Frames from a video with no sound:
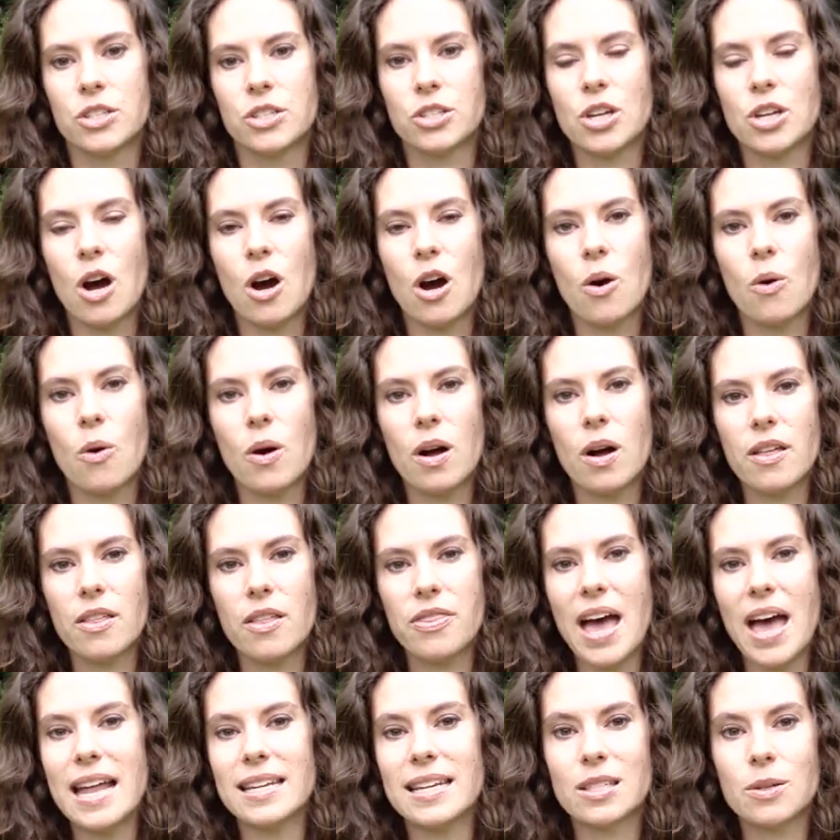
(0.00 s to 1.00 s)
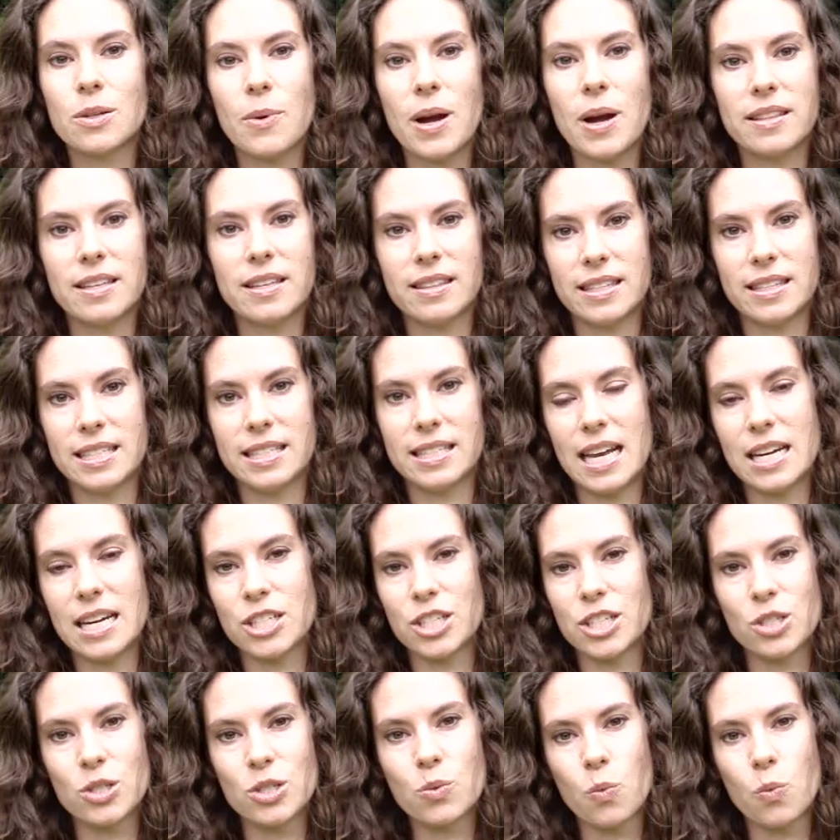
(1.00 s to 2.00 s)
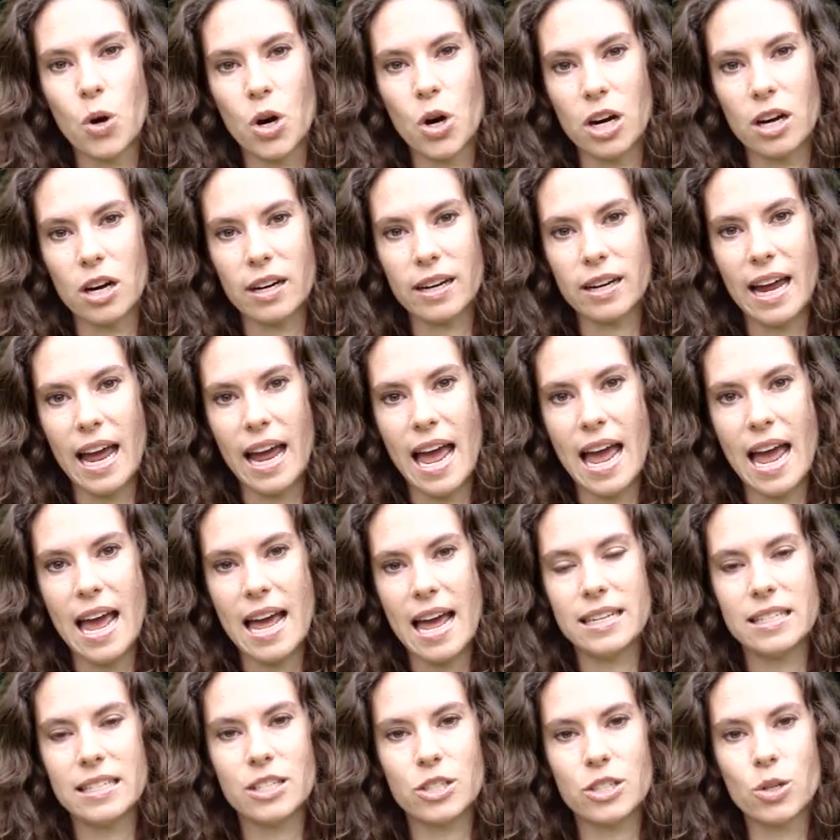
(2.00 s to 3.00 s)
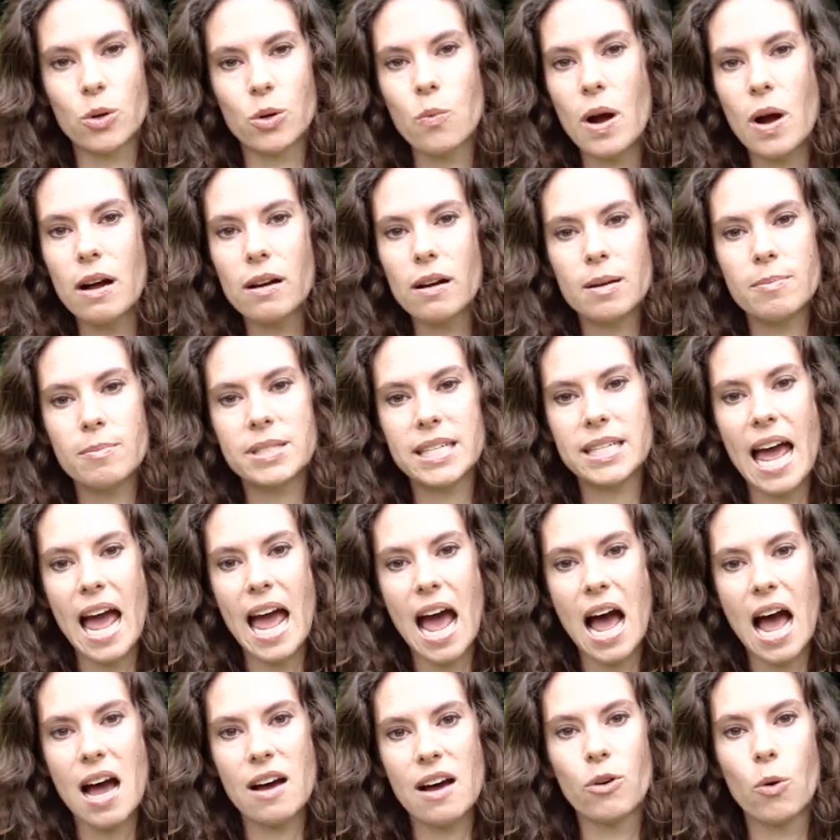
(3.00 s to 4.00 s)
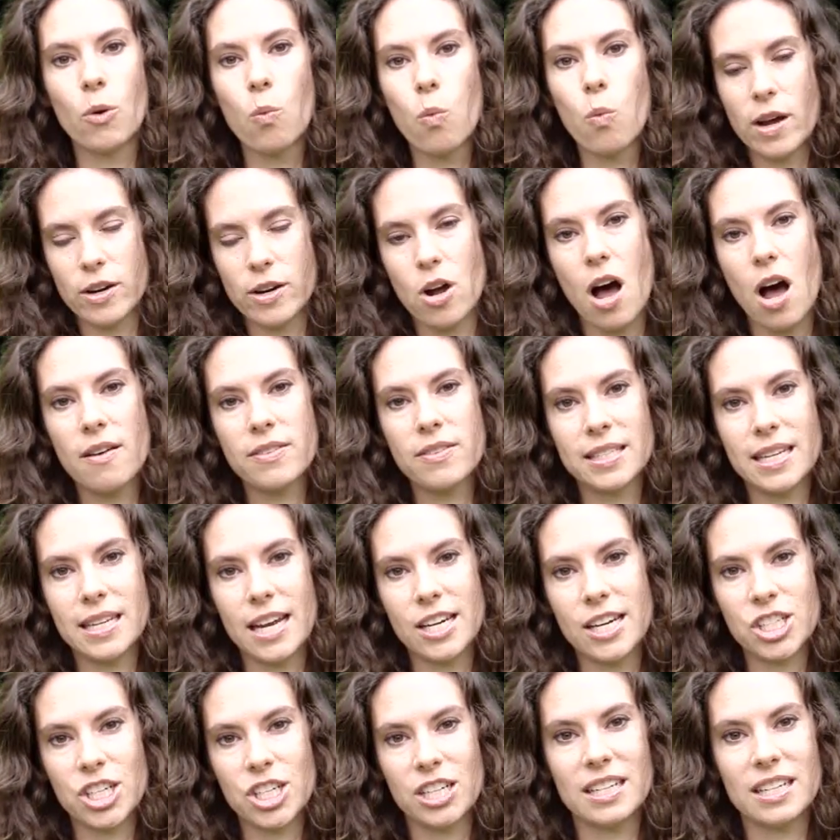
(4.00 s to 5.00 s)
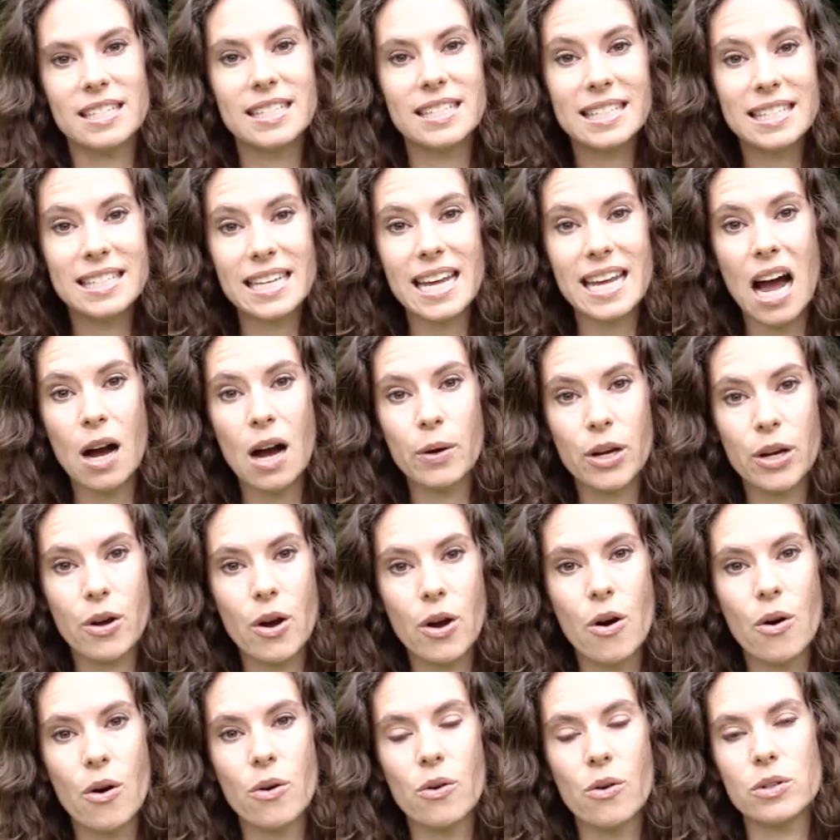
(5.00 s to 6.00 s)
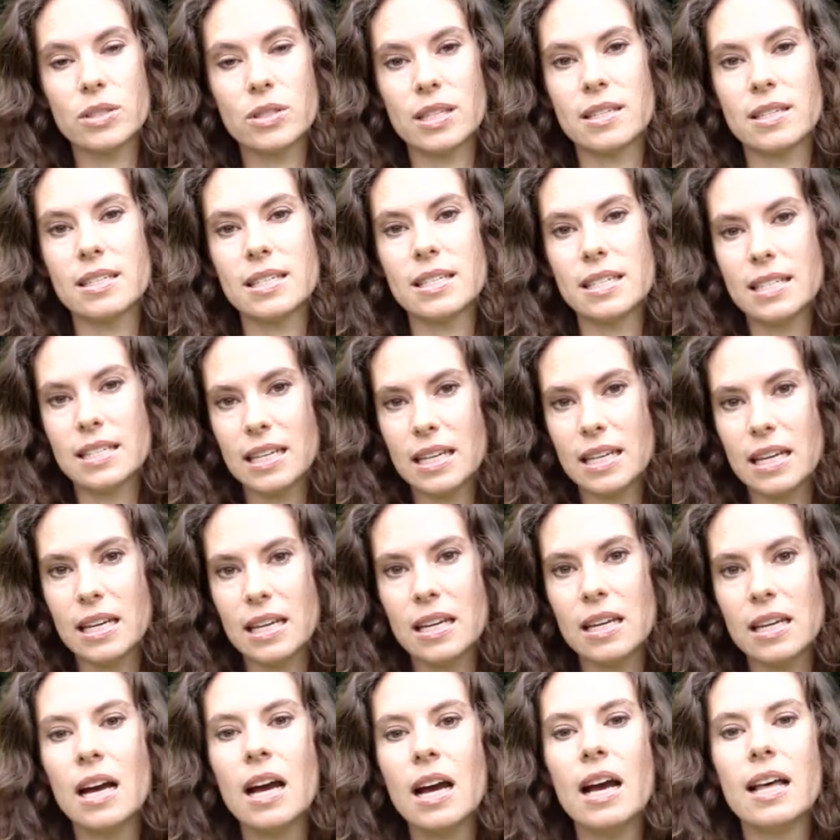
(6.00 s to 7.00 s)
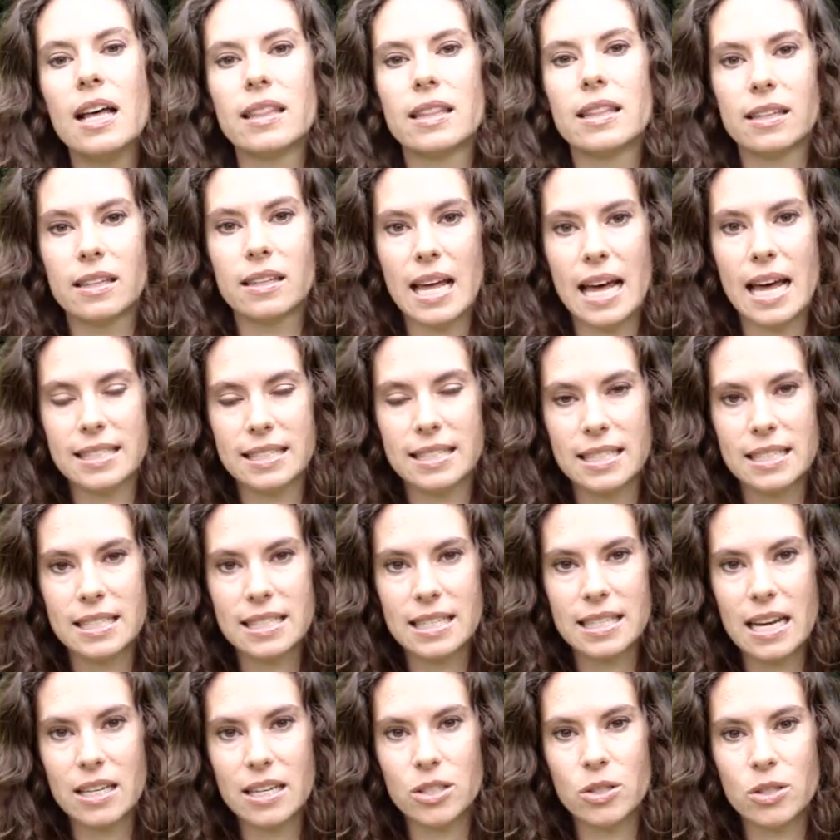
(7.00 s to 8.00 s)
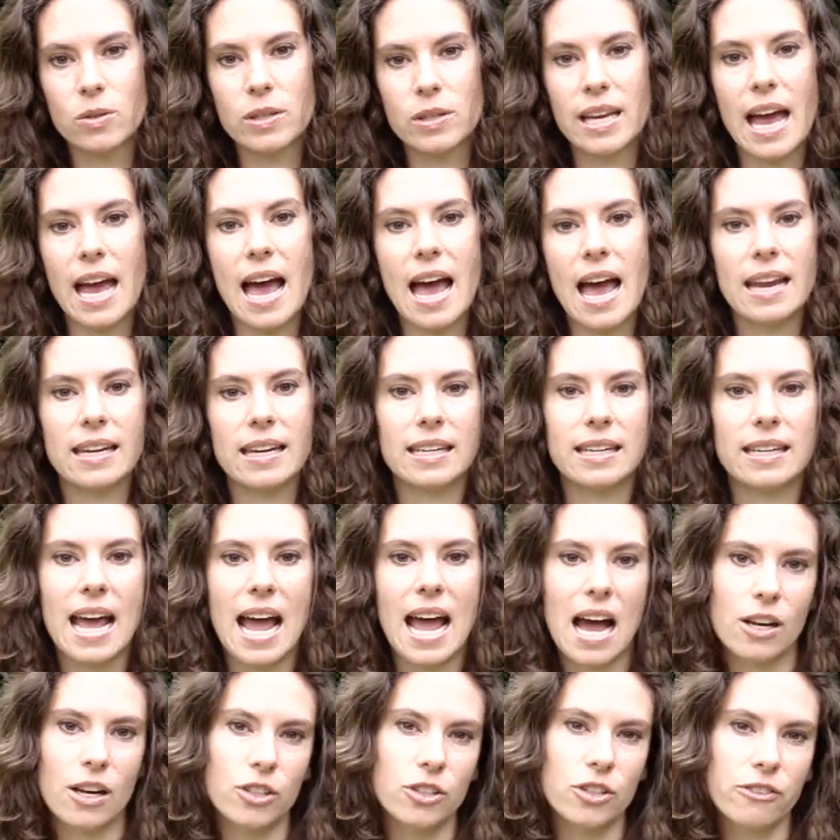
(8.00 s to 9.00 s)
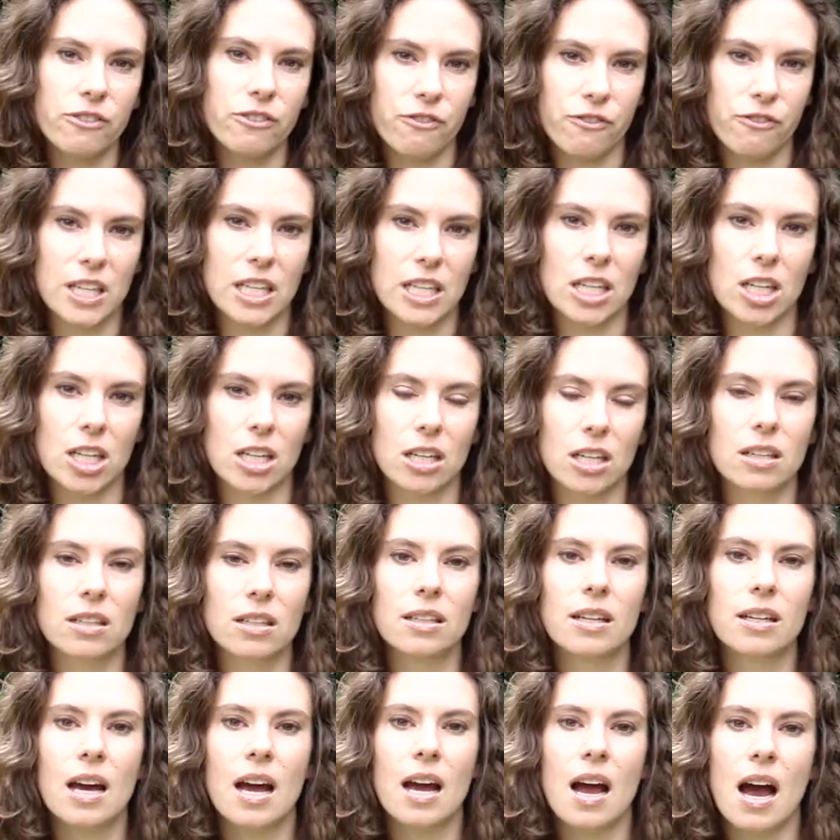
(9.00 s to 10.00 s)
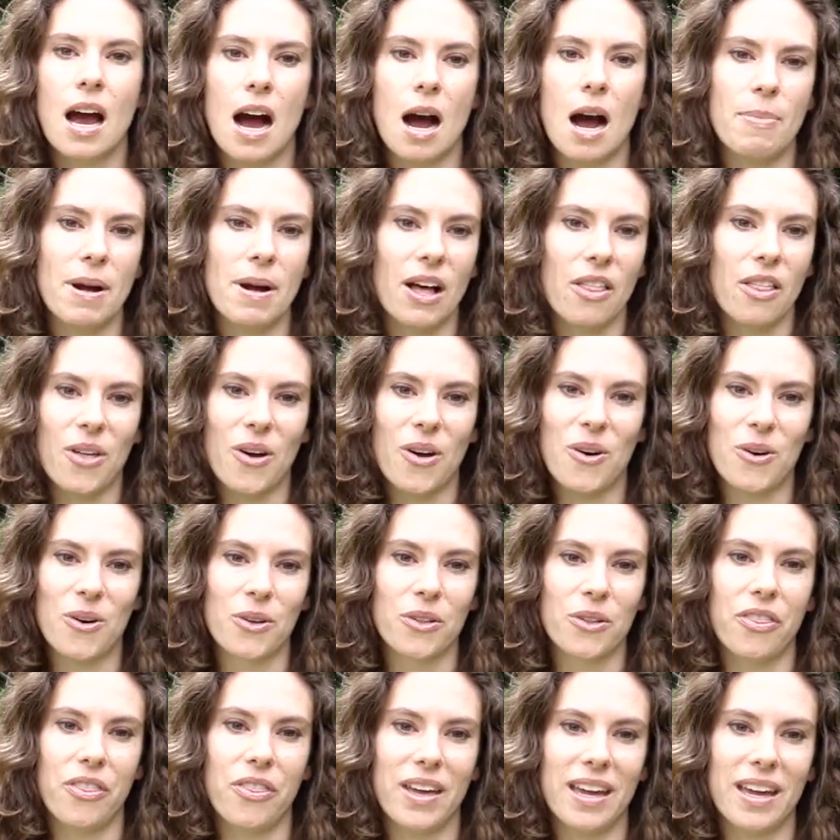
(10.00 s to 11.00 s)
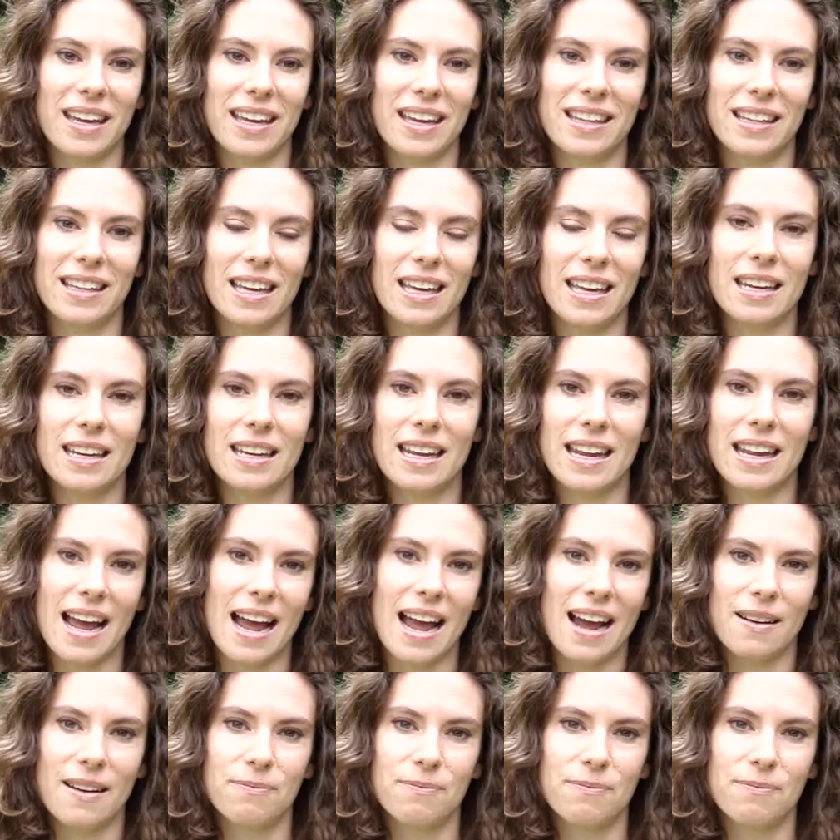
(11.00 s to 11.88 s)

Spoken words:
So that's the way that the sessions work. And you're welcome to have a one-off session and see how it goes and see the lessons that you get and how you feel about the whole thing, and then